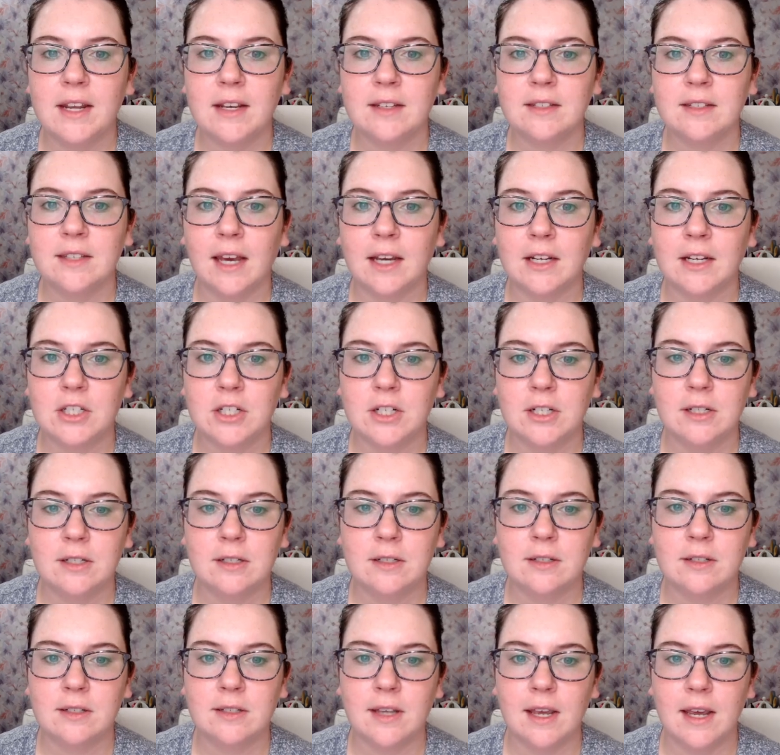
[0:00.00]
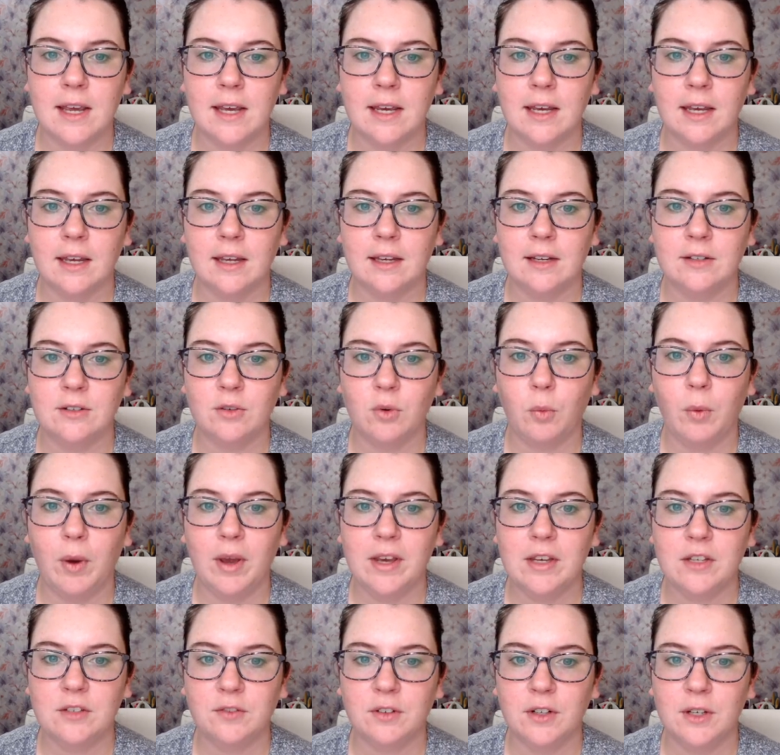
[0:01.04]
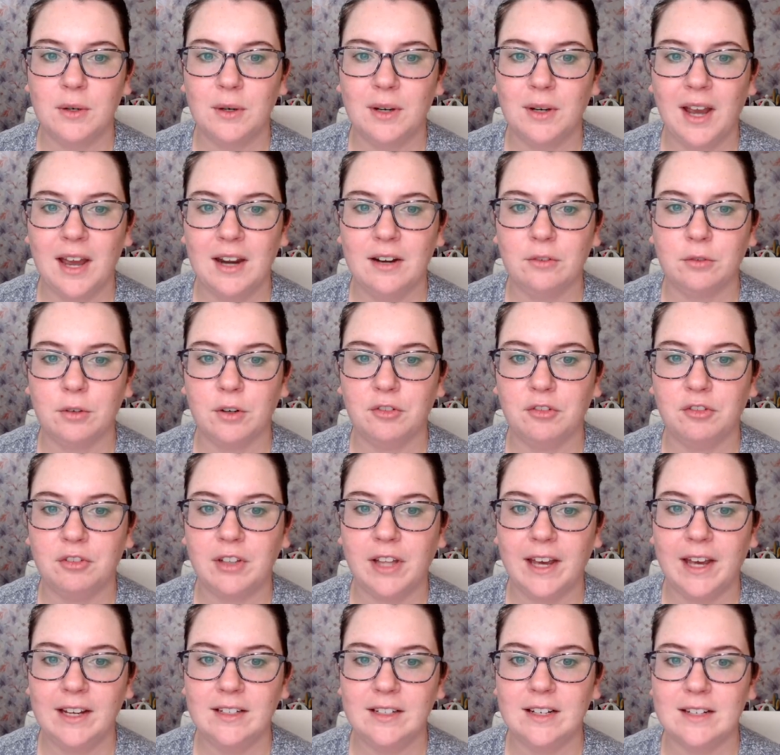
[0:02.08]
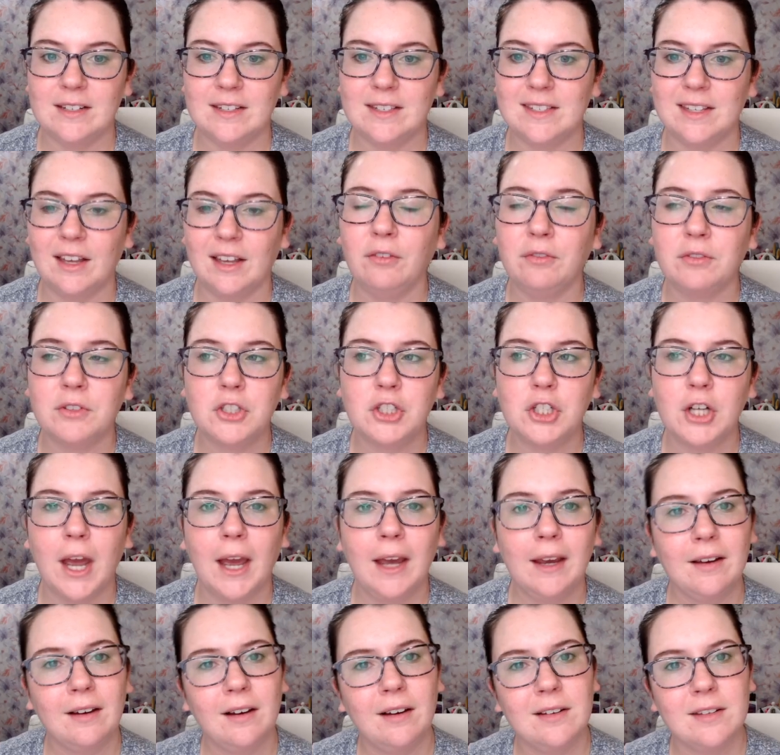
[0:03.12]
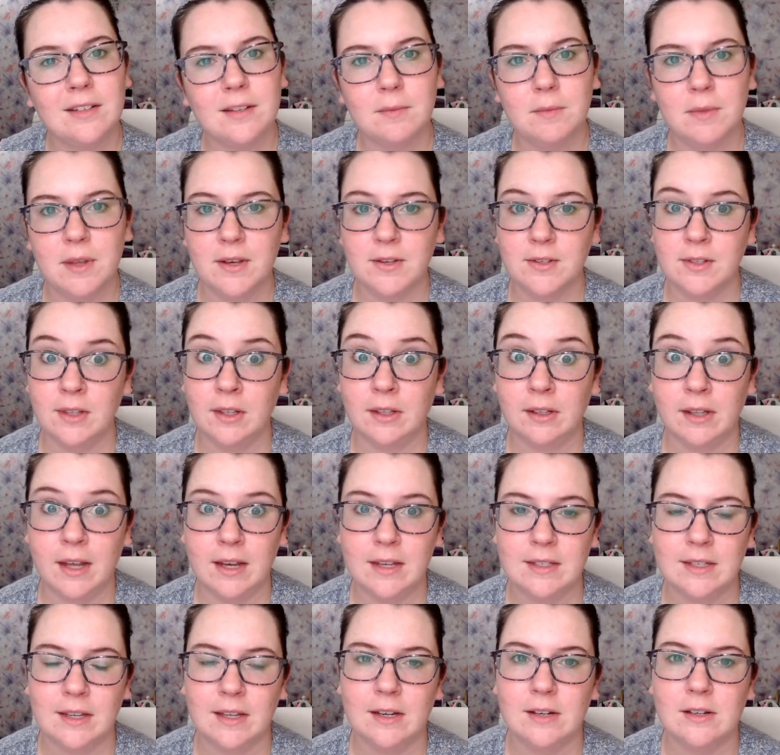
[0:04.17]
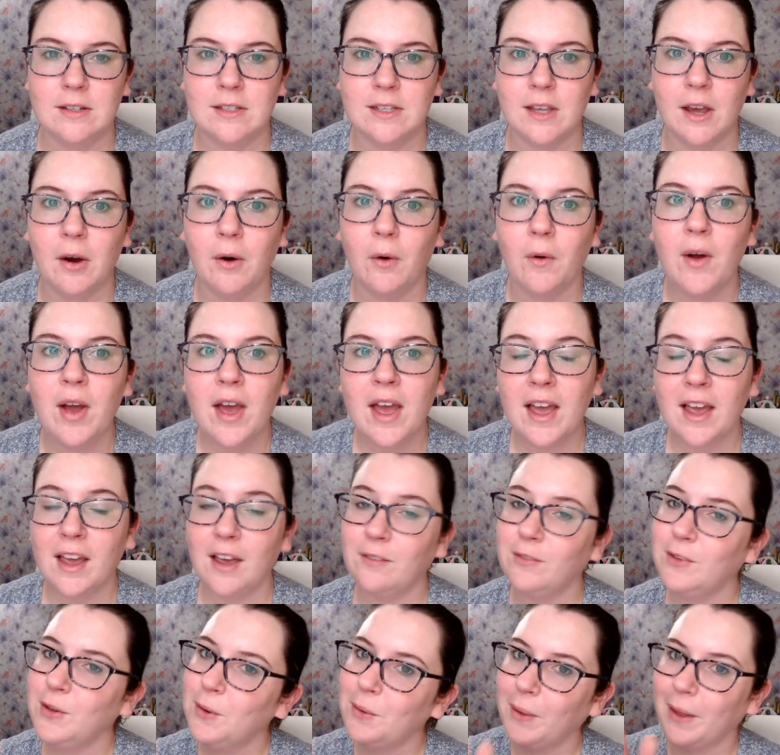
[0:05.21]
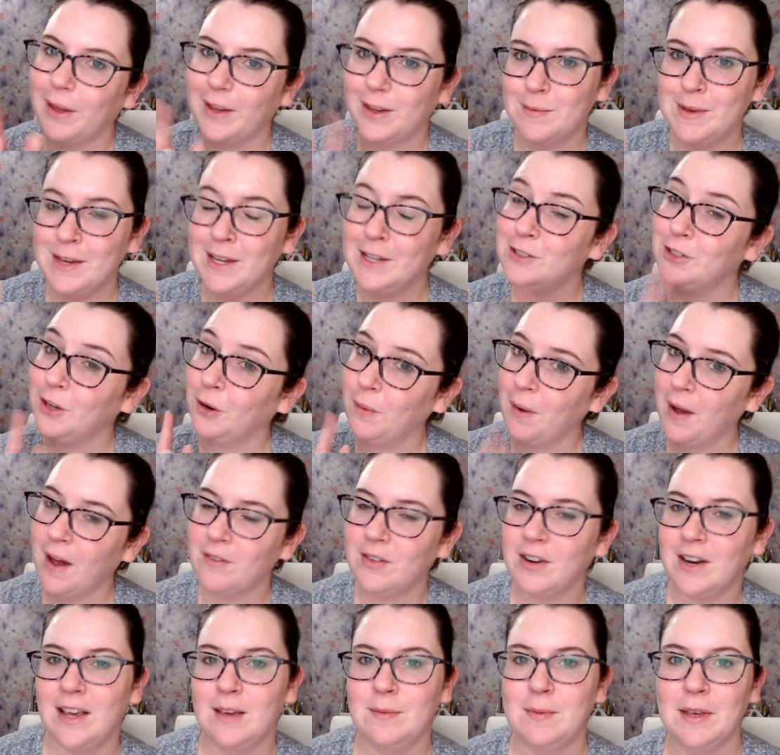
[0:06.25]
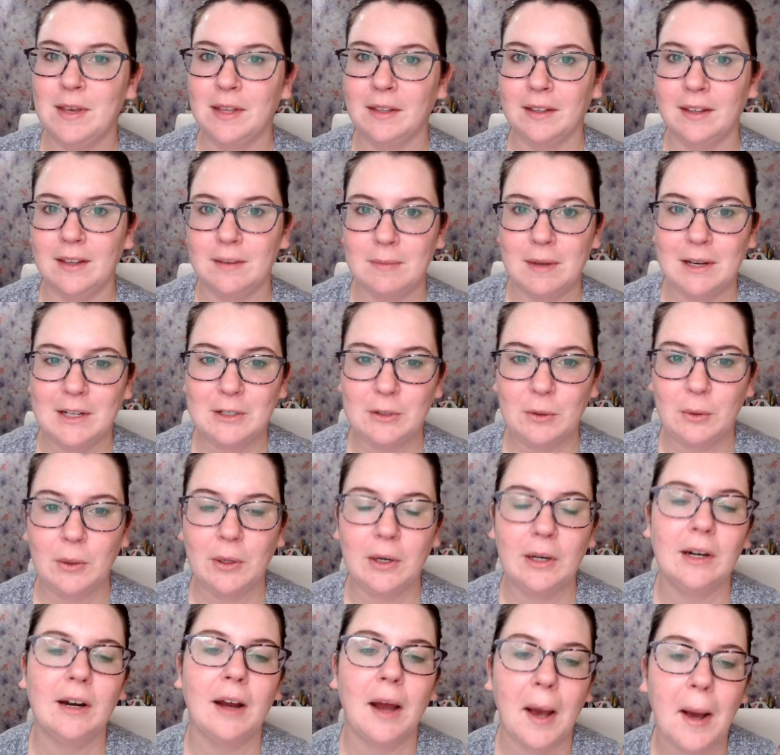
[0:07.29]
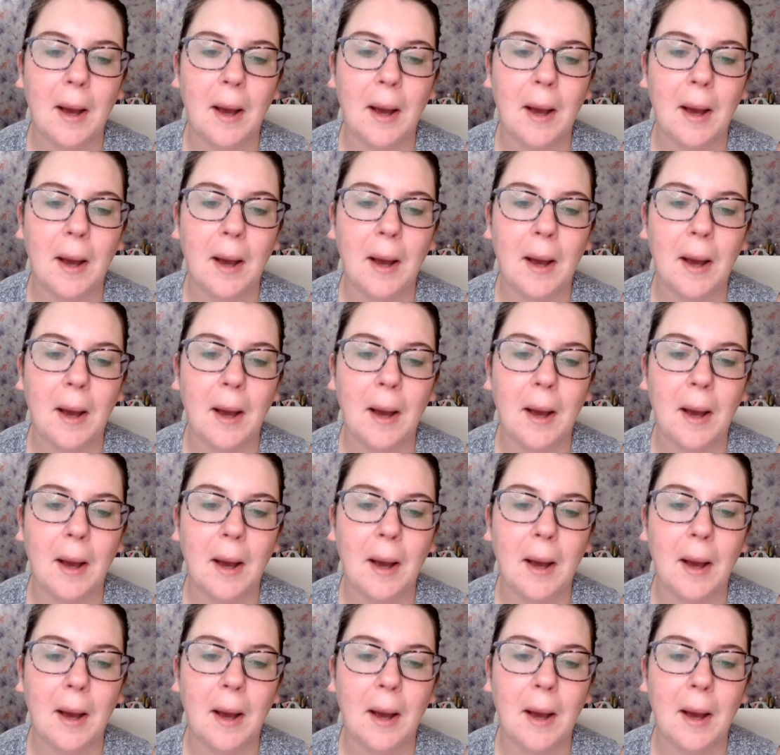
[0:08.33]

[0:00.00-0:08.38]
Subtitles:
sections, and ways for you to kind of reflect and self-check on some things in the lesson. So if you, like me, don't have an AP Lang mentor,